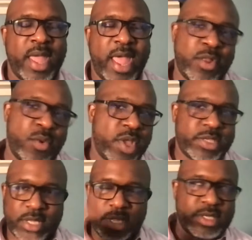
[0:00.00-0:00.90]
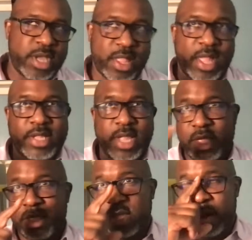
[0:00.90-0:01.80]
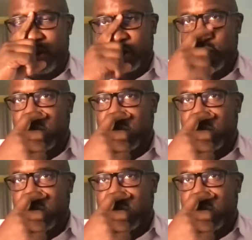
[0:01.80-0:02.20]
And it wasn't until I think a year or so